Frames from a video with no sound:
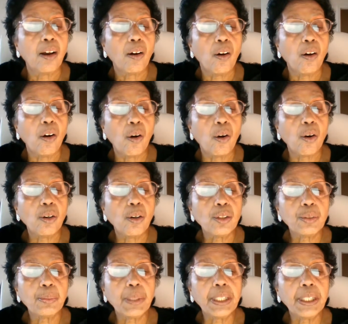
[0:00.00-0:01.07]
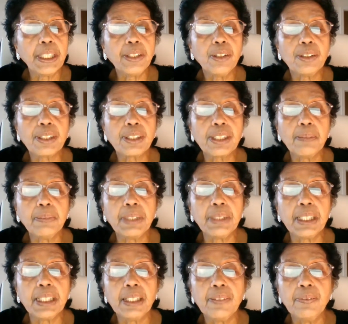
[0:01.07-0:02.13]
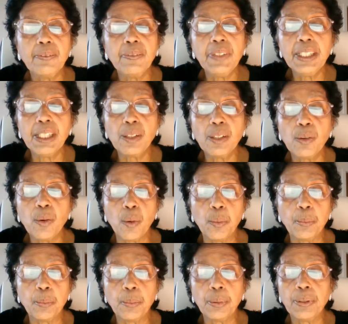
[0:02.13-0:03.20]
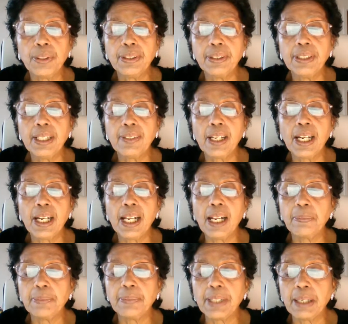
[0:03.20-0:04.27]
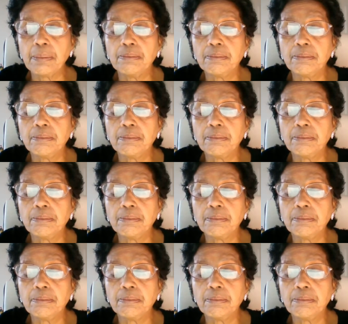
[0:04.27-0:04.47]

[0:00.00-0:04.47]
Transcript: or spend it on something with the hope that will help them.